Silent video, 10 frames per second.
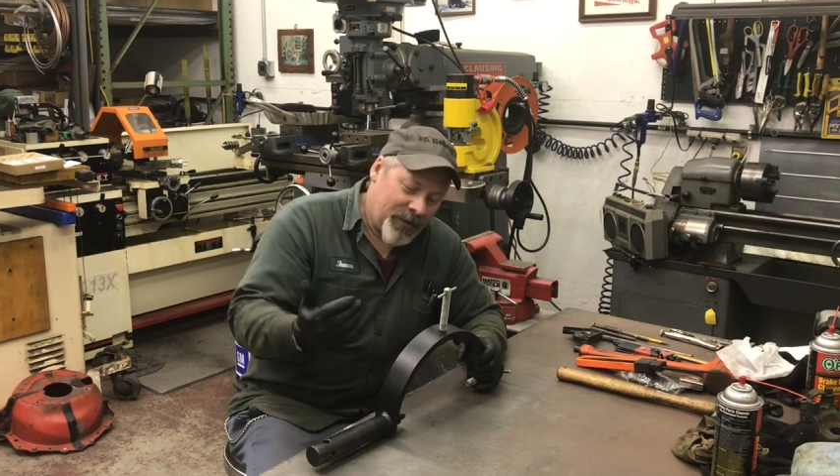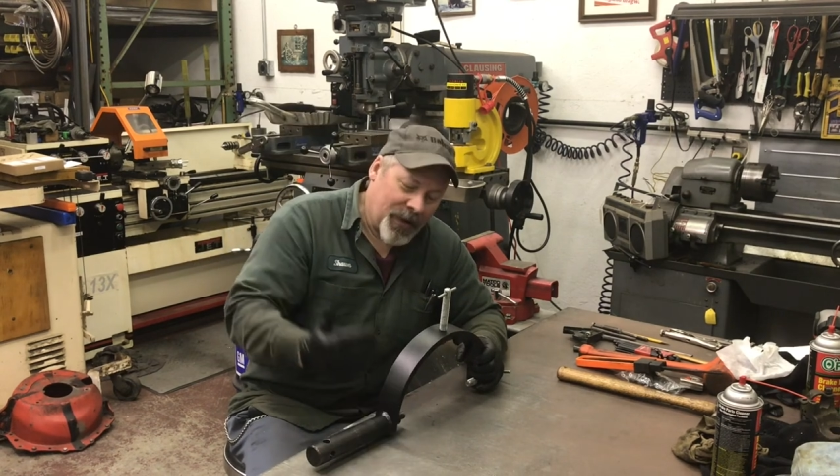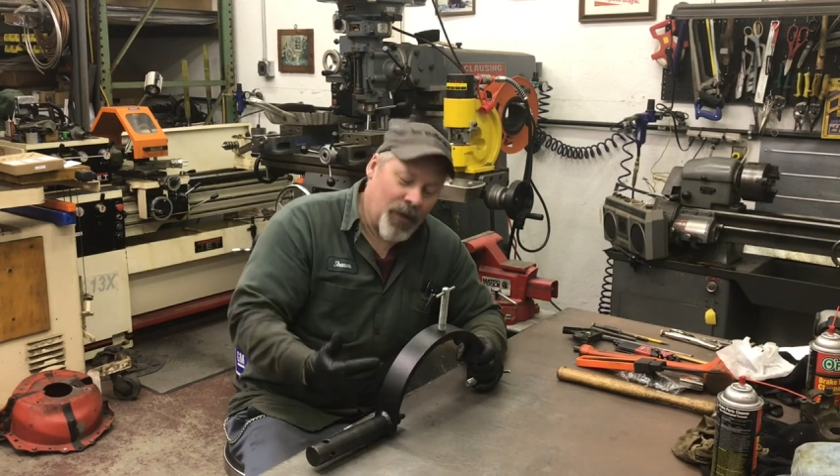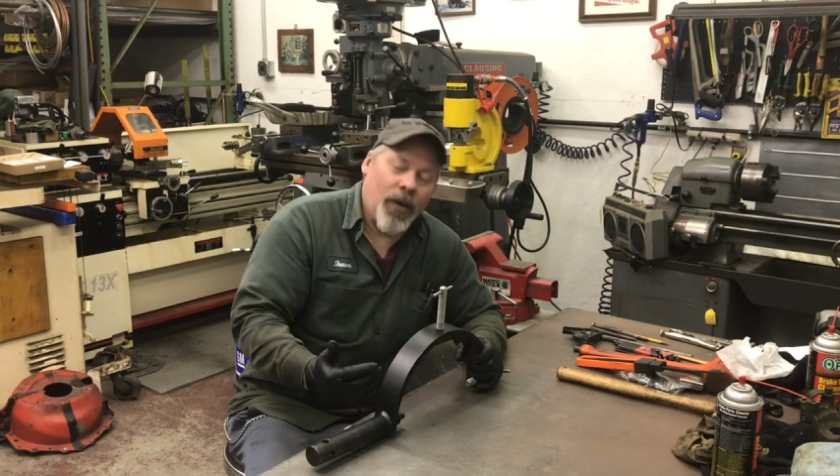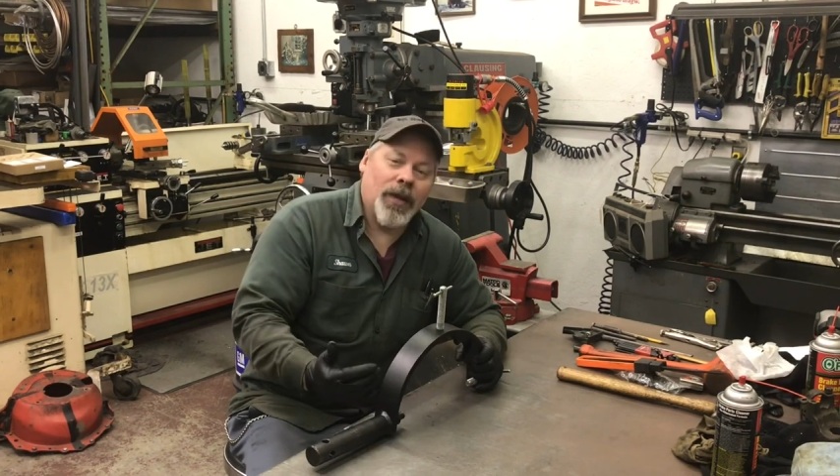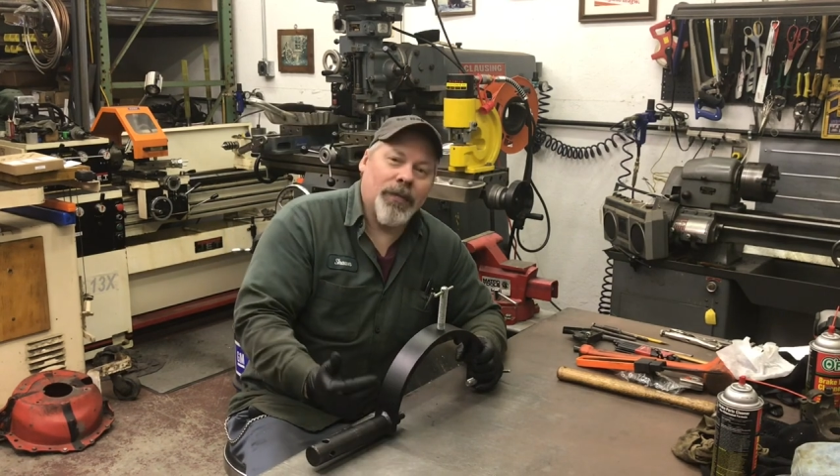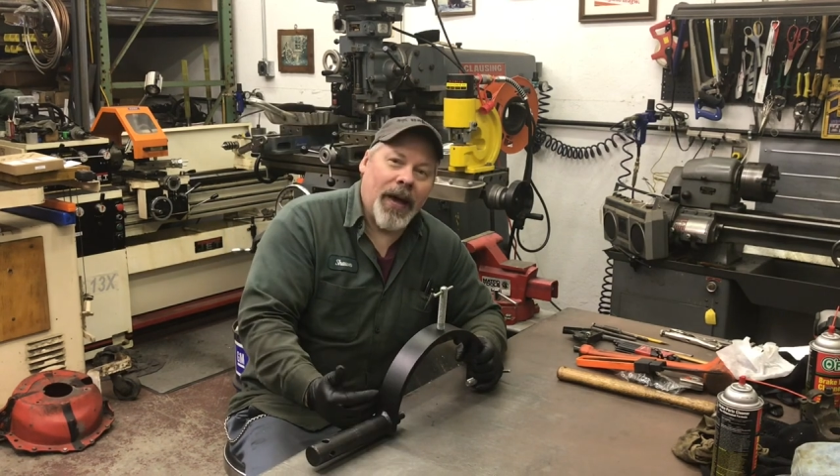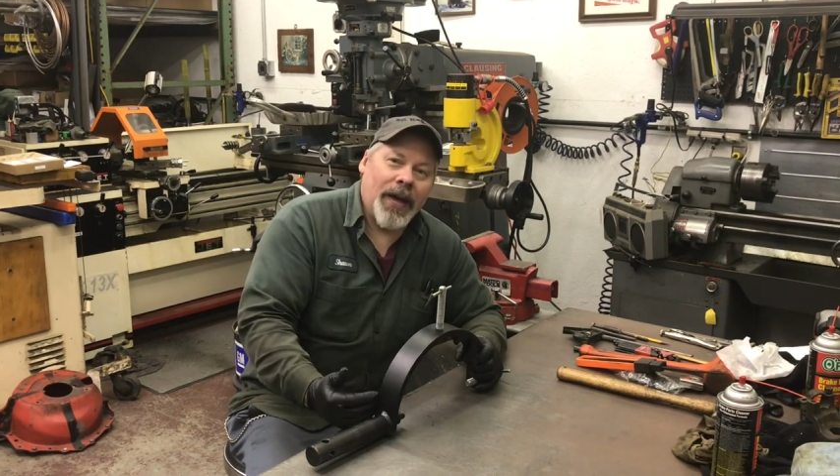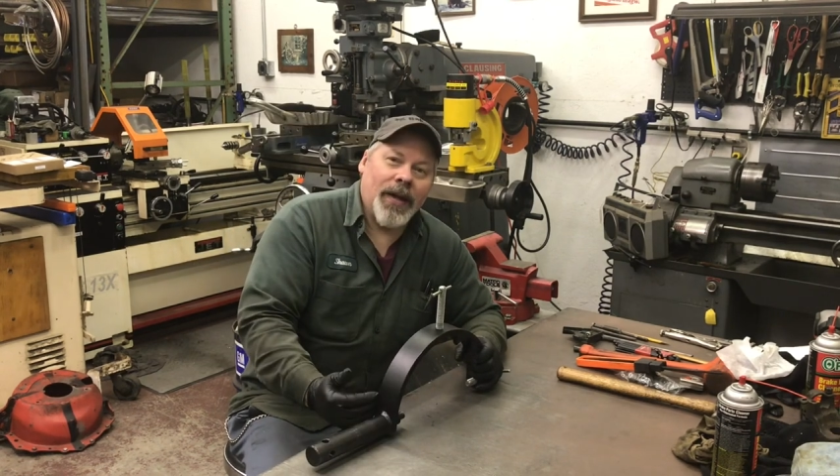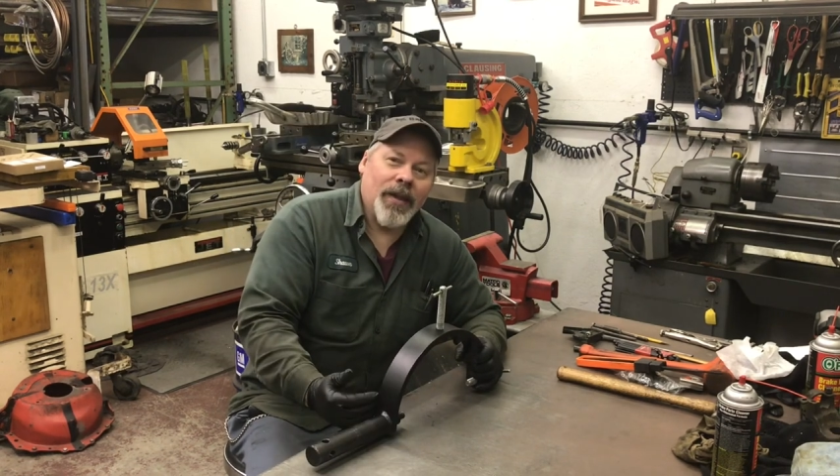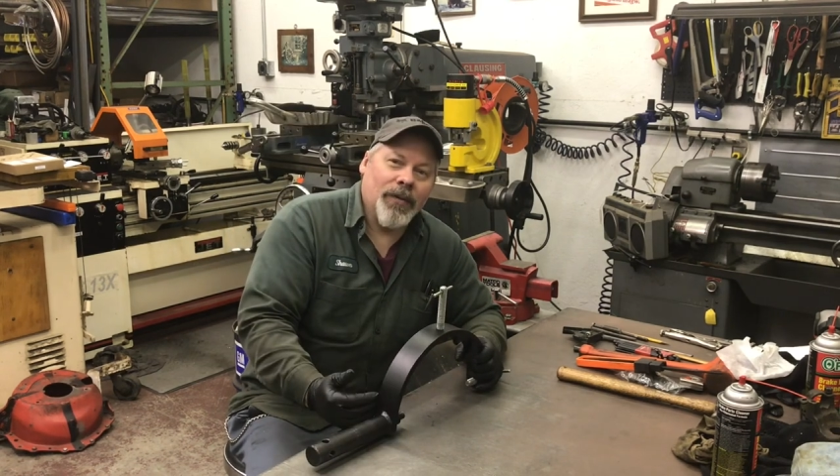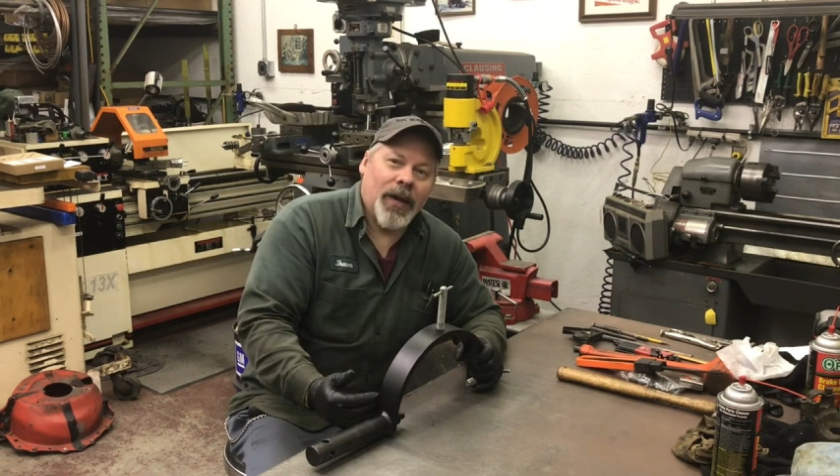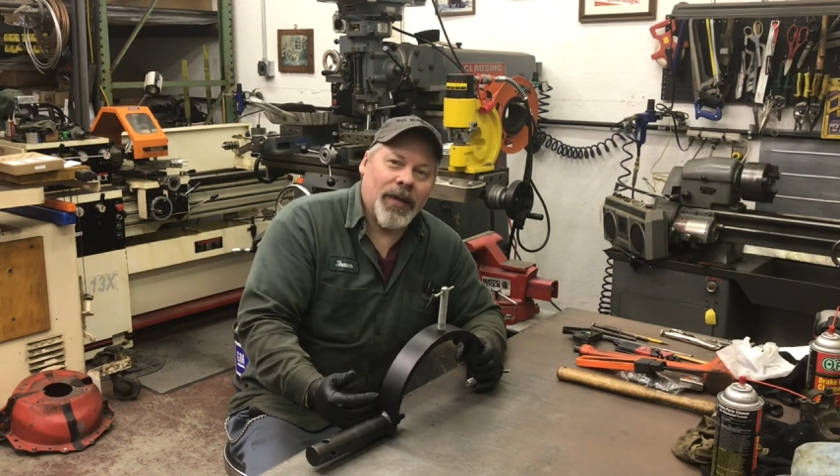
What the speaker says: I really wanted to buy another one.